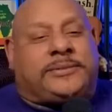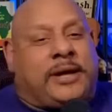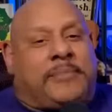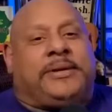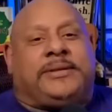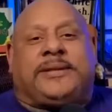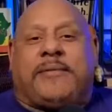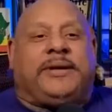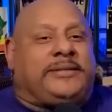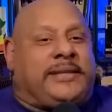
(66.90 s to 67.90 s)

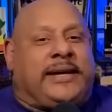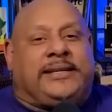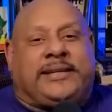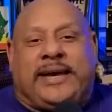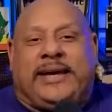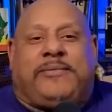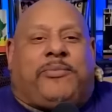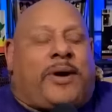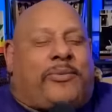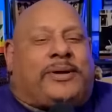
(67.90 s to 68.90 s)
WWDD,
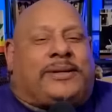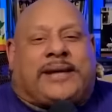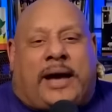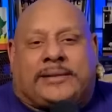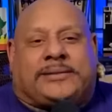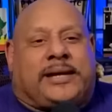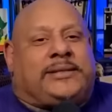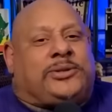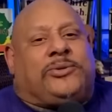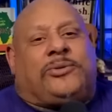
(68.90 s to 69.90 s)
what would Dante
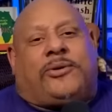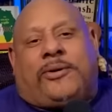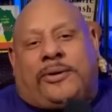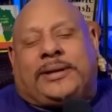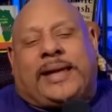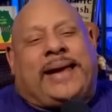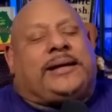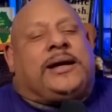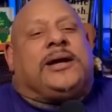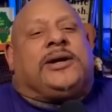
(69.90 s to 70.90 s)
do? All that
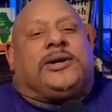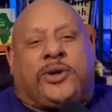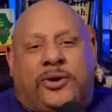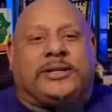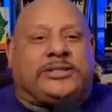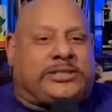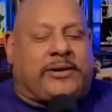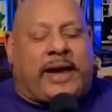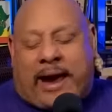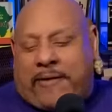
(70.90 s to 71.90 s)
good
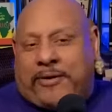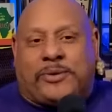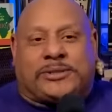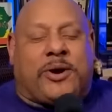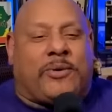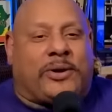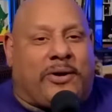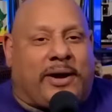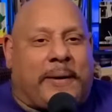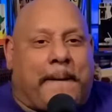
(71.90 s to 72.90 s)
shit. Harry, what's going
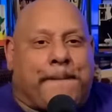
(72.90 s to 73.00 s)
on?